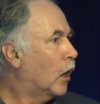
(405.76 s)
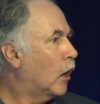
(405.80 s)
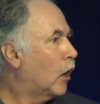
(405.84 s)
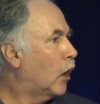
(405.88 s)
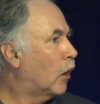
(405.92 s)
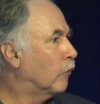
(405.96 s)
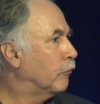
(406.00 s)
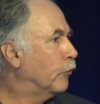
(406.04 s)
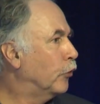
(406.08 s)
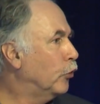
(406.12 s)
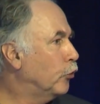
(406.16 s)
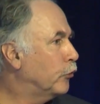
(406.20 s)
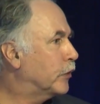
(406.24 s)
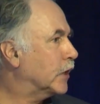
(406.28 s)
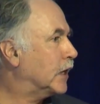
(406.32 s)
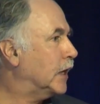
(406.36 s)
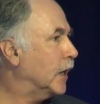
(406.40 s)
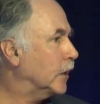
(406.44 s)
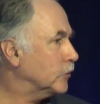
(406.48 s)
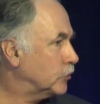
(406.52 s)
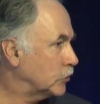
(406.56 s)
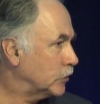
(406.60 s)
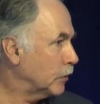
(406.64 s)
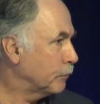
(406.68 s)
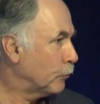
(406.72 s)
of who the
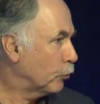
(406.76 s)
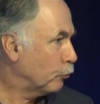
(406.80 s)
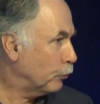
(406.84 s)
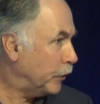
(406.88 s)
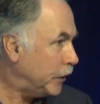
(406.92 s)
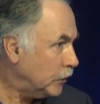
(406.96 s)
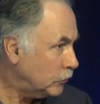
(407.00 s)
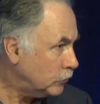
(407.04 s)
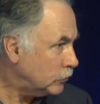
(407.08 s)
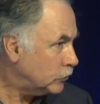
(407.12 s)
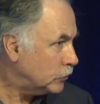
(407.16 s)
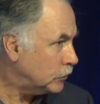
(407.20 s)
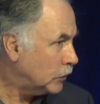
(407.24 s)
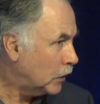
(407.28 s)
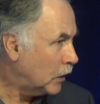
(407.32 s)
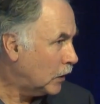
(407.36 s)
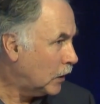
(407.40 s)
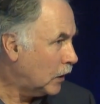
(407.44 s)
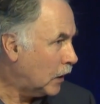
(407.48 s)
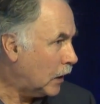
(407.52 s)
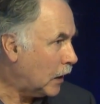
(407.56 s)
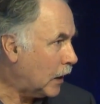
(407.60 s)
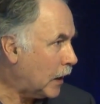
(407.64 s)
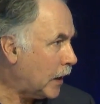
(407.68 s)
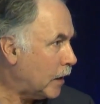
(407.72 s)
customer is
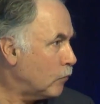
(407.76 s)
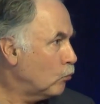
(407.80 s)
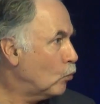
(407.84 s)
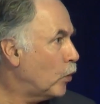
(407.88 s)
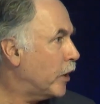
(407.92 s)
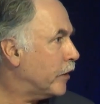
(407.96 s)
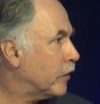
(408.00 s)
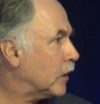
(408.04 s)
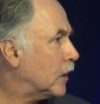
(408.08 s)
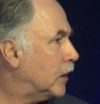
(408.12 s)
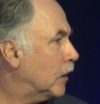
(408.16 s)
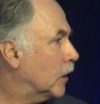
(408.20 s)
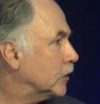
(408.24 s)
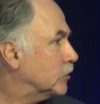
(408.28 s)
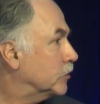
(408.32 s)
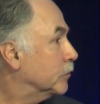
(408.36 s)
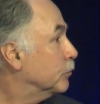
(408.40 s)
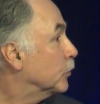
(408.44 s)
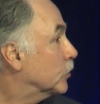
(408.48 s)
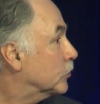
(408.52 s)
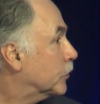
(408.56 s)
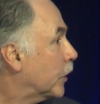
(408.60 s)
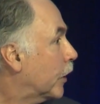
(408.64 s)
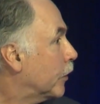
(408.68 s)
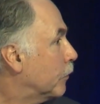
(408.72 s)
and where the
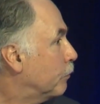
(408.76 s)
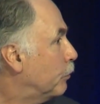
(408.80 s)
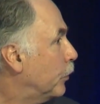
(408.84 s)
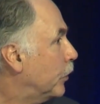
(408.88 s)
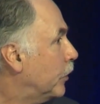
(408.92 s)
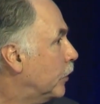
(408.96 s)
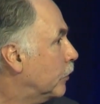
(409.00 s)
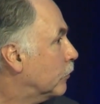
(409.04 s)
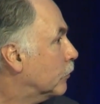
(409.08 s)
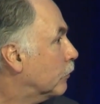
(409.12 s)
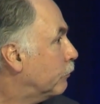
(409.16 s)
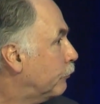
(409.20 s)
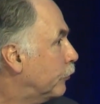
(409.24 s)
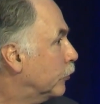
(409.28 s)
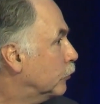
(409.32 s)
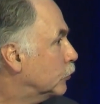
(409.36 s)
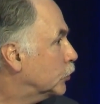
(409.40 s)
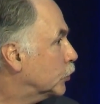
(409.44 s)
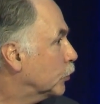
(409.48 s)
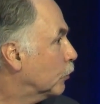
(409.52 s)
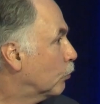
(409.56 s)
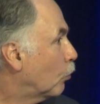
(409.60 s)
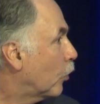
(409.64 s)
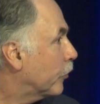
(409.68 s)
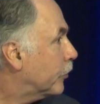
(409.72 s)
customer is going to be in the
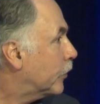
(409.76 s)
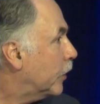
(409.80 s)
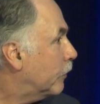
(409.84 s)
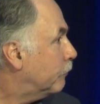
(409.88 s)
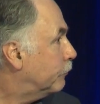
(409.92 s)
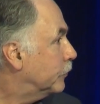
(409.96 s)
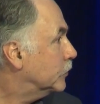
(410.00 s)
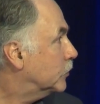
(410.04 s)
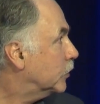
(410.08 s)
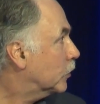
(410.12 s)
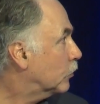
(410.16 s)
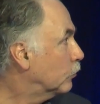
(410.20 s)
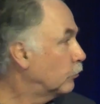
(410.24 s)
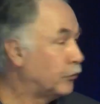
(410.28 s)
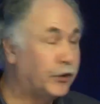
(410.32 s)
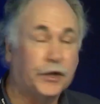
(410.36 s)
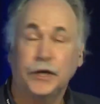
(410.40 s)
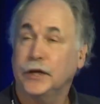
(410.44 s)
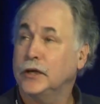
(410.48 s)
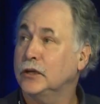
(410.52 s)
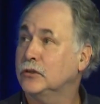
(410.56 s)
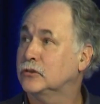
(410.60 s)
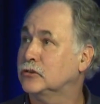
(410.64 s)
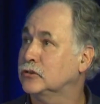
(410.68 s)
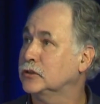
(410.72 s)
future and what their physical
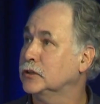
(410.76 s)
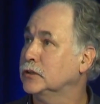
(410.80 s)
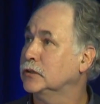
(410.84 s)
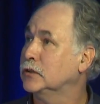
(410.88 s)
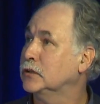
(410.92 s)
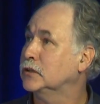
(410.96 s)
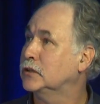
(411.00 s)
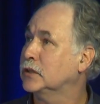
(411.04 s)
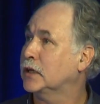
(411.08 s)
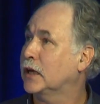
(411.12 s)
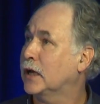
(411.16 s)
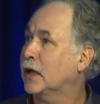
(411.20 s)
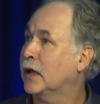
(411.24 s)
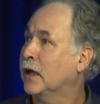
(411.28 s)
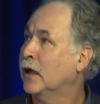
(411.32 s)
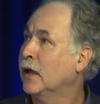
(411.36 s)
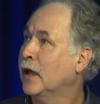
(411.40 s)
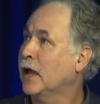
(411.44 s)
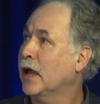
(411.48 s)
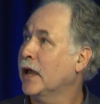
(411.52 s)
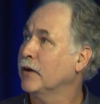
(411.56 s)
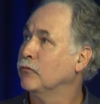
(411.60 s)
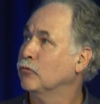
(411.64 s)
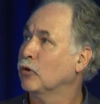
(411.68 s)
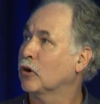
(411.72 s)
needs and
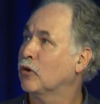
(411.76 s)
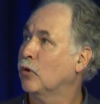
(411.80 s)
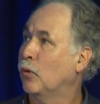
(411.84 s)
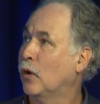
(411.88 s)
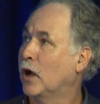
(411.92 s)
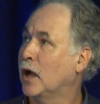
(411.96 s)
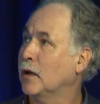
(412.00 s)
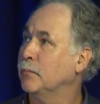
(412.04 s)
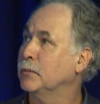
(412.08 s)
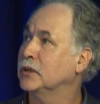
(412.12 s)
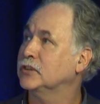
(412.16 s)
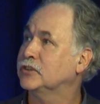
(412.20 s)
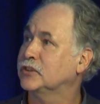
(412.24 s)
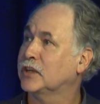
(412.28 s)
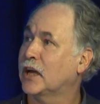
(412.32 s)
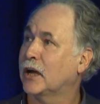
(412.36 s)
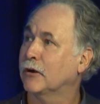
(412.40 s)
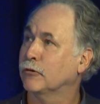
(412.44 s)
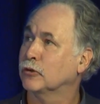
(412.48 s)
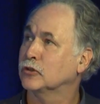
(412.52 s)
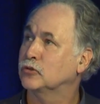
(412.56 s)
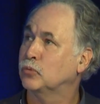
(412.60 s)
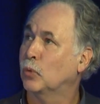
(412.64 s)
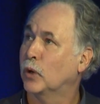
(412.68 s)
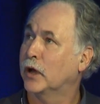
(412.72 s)
requirements
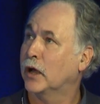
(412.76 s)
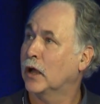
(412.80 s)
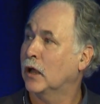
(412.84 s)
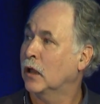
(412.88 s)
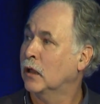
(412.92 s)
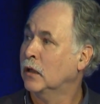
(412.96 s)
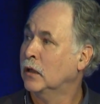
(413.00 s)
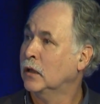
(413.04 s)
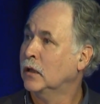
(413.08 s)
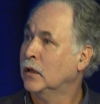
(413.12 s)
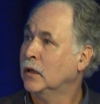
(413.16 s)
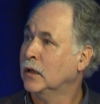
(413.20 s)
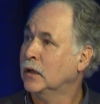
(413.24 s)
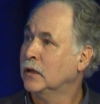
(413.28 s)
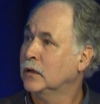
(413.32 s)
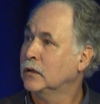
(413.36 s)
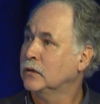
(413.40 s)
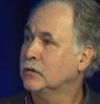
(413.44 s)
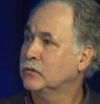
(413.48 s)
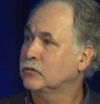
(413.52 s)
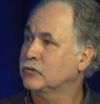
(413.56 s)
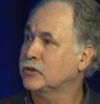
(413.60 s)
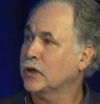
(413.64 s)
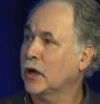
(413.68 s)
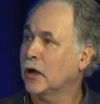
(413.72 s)
are as well.
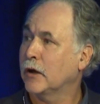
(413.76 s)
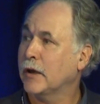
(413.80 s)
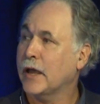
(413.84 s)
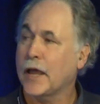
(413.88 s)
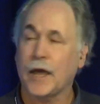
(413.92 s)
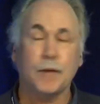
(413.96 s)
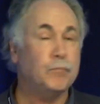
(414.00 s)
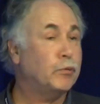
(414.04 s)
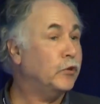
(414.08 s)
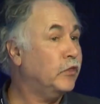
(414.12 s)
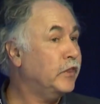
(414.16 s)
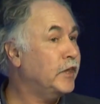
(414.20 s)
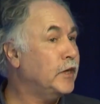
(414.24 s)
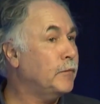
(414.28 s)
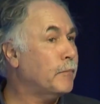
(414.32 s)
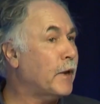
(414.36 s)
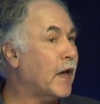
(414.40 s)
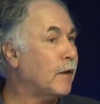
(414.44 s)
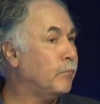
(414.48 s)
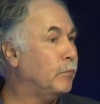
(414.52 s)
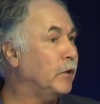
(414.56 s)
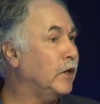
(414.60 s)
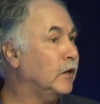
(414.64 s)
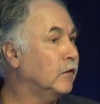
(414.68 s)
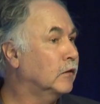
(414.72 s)
So empathy
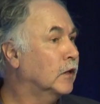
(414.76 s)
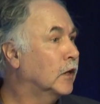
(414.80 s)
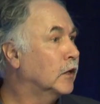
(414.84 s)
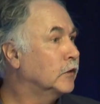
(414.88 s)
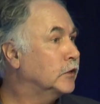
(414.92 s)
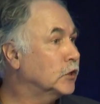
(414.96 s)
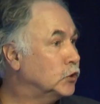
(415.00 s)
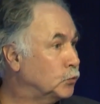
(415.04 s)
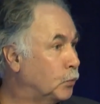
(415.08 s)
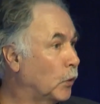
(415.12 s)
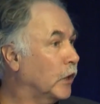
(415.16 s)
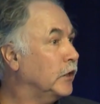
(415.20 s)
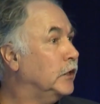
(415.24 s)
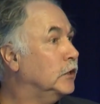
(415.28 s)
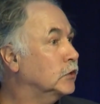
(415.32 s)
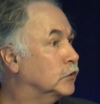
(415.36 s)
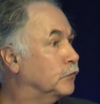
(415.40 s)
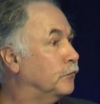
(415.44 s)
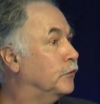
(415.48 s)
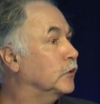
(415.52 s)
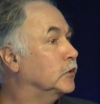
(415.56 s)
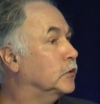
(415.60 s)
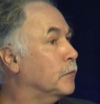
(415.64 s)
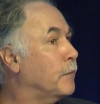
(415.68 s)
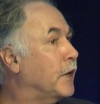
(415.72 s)
mapping, this one is
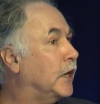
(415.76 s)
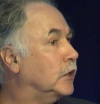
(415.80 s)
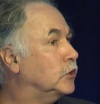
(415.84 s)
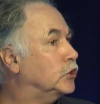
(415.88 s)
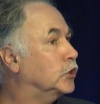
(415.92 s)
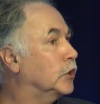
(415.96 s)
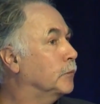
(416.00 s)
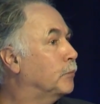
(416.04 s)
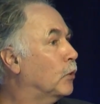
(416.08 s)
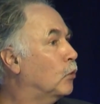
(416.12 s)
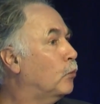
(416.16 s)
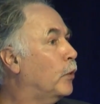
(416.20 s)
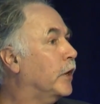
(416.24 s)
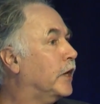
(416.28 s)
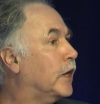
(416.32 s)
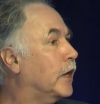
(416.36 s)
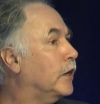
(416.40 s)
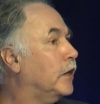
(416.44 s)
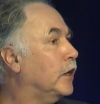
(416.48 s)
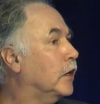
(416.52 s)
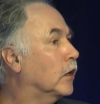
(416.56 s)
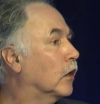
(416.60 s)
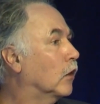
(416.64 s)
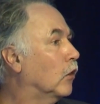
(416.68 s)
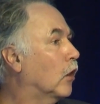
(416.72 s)
for dementia, but we're
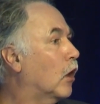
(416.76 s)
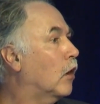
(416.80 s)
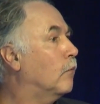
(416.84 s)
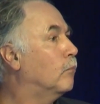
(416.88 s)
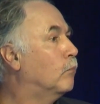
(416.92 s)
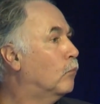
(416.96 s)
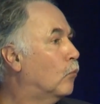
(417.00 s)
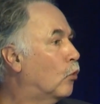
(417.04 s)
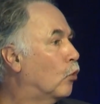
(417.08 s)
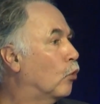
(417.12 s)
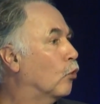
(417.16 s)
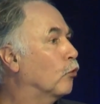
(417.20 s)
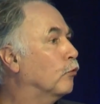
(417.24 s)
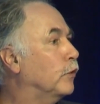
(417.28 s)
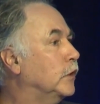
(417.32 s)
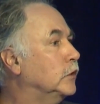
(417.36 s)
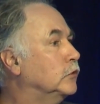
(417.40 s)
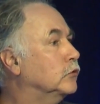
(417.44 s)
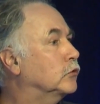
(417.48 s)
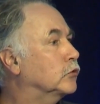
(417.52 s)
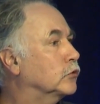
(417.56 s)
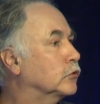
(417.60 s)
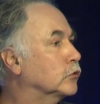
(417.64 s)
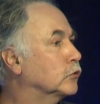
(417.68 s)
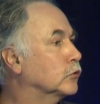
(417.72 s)
getting a lot more
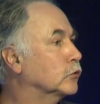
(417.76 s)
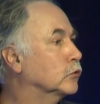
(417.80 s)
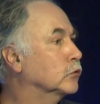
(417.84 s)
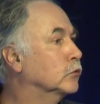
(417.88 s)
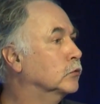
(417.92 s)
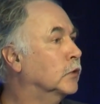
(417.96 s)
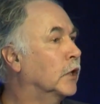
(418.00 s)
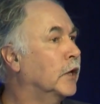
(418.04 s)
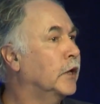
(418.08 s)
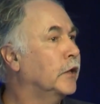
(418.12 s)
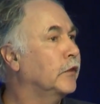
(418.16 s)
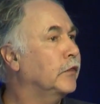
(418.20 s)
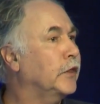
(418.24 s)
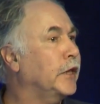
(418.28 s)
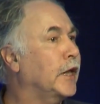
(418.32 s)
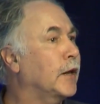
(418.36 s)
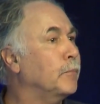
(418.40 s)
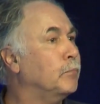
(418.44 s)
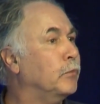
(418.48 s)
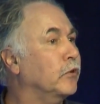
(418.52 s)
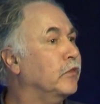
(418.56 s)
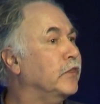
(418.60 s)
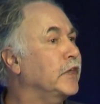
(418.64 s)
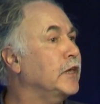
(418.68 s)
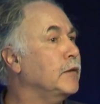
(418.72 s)
into the
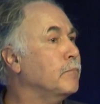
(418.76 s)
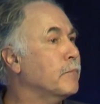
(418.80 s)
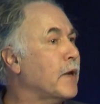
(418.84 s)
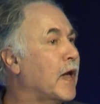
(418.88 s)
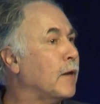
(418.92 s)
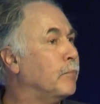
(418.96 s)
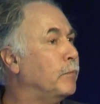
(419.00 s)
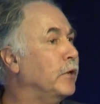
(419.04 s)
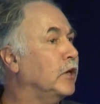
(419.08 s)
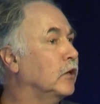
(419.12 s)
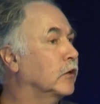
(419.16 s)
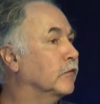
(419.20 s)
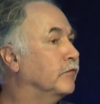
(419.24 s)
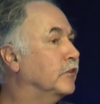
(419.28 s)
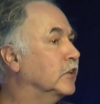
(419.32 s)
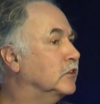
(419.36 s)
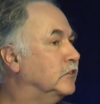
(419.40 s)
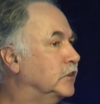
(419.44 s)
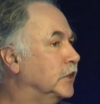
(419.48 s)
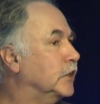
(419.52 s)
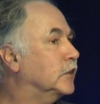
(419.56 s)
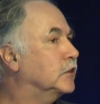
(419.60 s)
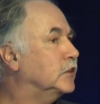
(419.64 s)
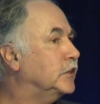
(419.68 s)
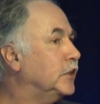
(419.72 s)
empathy mapping of the
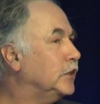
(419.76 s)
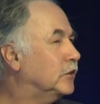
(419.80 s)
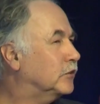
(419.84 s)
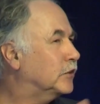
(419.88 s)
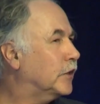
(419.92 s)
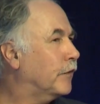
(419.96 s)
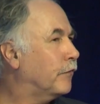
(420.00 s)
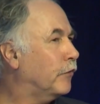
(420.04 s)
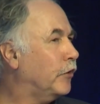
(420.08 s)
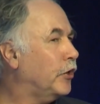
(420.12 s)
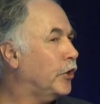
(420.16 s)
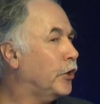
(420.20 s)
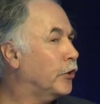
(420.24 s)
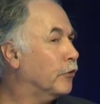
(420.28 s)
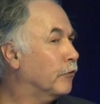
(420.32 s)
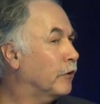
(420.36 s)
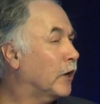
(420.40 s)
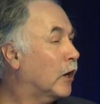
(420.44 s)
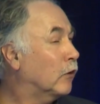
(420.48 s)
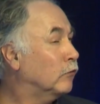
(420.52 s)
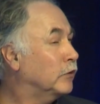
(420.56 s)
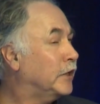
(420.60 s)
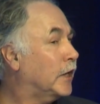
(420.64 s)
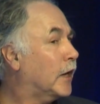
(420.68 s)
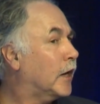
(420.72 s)
60, 70 and
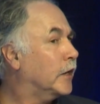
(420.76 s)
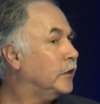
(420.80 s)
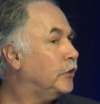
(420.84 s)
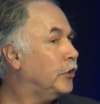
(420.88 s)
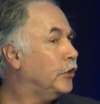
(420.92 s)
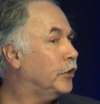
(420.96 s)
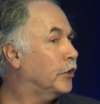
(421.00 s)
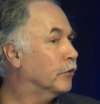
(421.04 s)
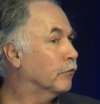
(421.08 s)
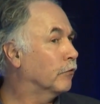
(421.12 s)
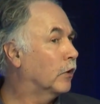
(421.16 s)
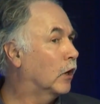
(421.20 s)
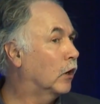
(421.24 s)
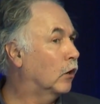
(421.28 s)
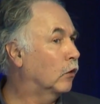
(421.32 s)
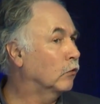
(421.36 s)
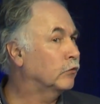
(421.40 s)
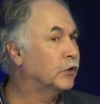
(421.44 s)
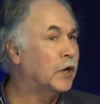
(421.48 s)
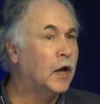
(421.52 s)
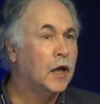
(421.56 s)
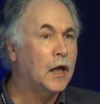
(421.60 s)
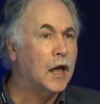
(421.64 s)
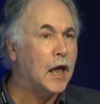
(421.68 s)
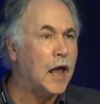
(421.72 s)

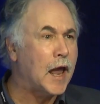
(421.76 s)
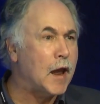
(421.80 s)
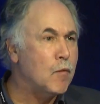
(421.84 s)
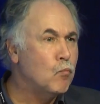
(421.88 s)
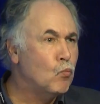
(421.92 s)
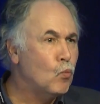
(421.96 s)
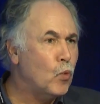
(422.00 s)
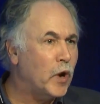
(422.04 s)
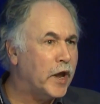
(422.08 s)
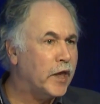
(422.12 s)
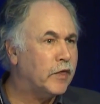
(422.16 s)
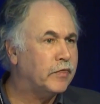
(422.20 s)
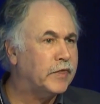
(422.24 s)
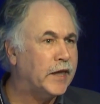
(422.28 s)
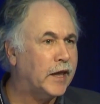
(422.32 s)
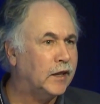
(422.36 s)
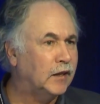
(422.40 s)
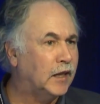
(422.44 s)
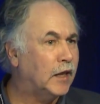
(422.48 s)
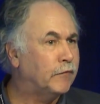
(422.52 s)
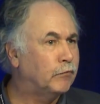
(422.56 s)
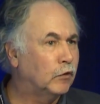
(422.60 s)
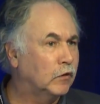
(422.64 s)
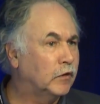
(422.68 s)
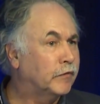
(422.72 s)
80-year-old and where their
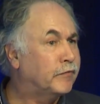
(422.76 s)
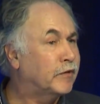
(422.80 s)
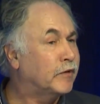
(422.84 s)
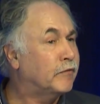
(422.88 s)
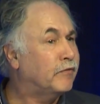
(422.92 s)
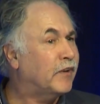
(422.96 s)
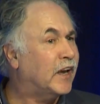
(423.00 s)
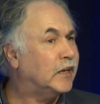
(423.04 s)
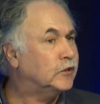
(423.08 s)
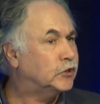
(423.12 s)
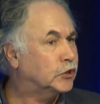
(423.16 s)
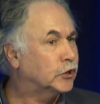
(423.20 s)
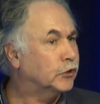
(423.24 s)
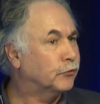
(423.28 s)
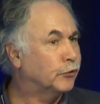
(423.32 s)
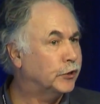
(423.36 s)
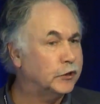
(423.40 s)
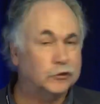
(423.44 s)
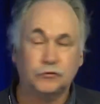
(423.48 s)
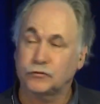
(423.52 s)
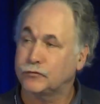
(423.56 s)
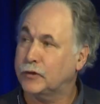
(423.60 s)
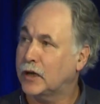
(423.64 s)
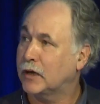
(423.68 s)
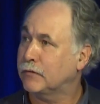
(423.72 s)
level of adventure
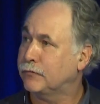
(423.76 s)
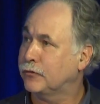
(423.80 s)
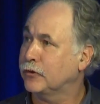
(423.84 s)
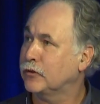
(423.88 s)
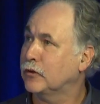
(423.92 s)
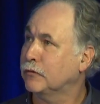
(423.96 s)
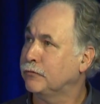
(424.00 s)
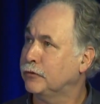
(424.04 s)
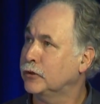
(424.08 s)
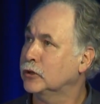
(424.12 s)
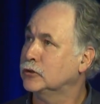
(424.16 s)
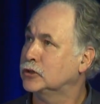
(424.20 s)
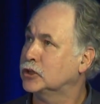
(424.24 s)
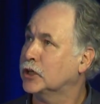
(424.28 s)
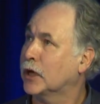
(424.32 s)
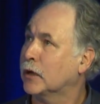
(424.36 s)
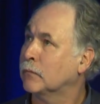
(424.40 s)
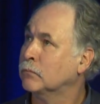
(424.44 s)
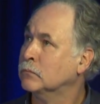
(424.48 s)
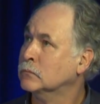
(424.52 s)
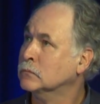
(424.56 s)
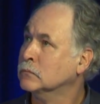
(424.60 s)
is for the future.